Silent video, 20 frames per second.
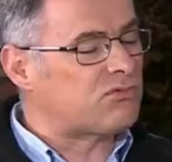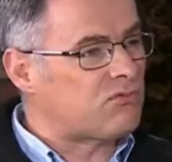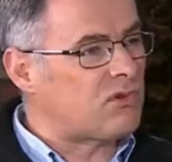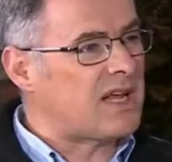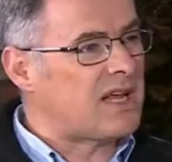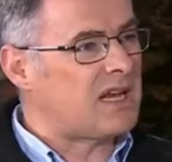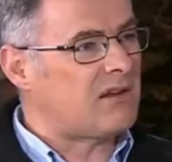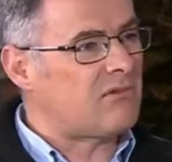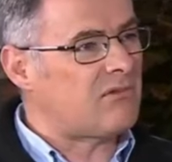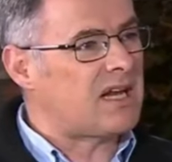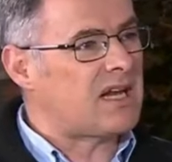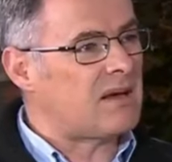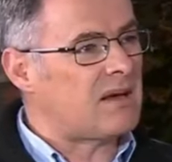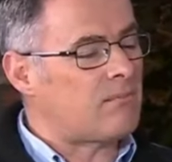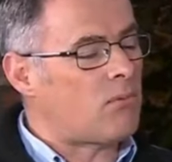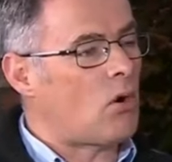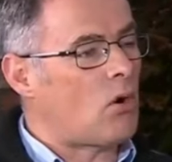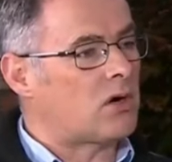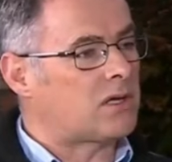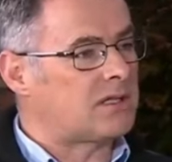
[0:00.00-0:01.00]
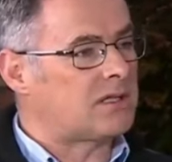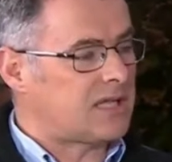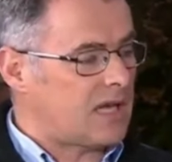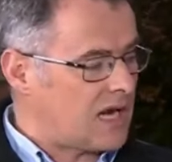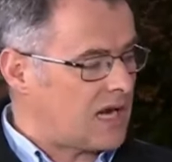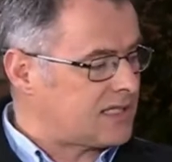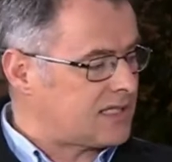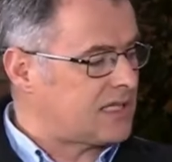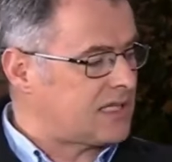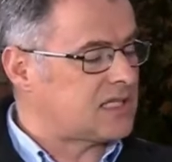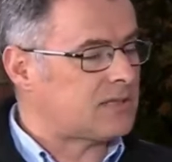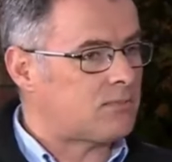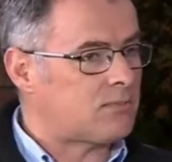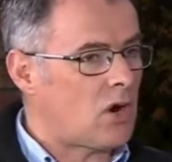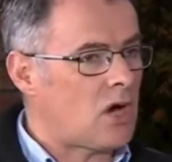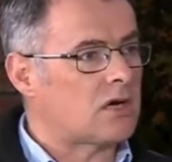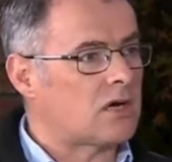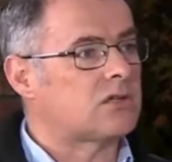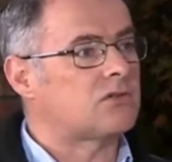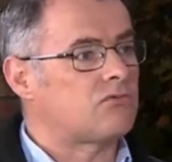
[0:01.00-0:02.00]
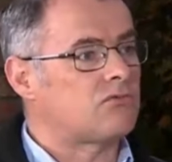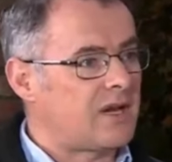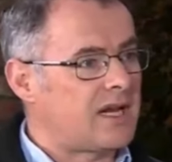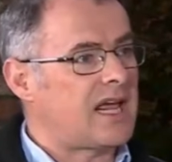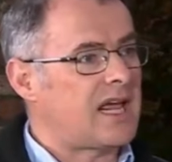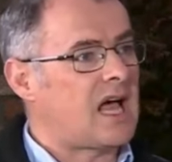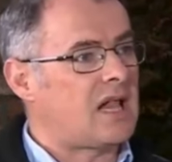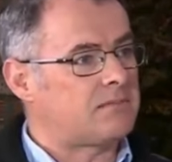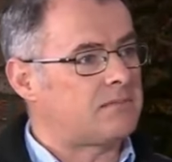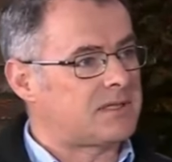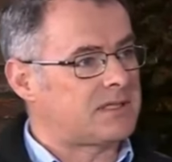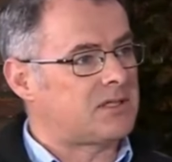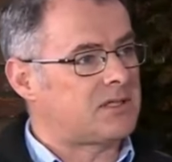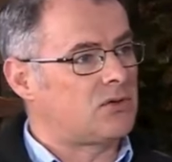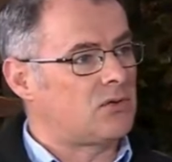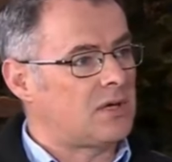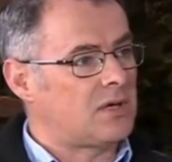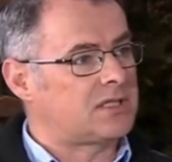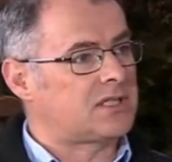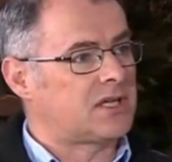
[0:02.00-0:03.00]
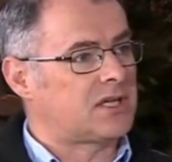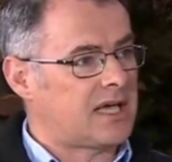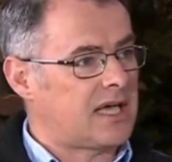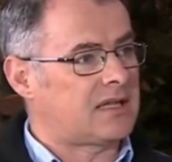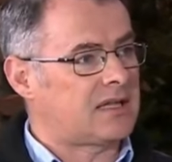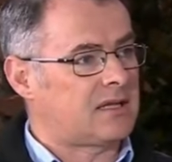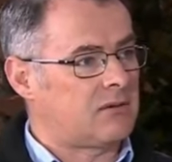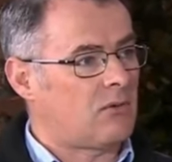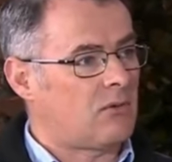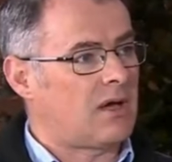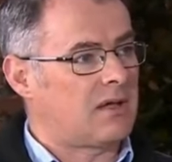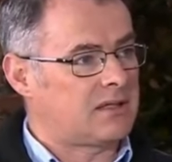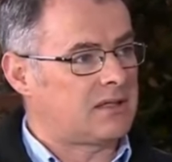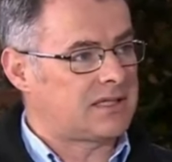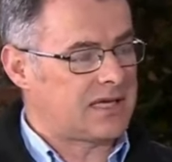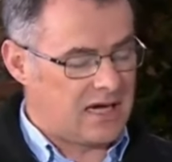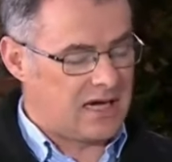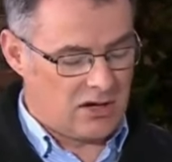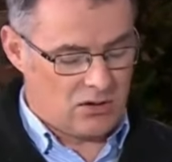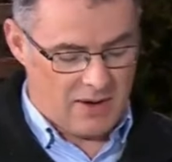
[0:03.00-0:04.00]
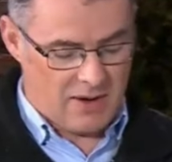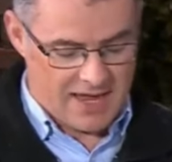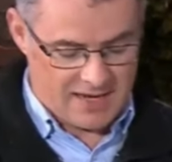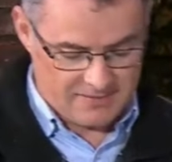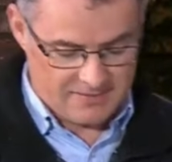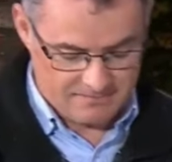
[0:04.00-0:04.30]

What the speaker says: But it's really, really important. The likes of this product really helps to get it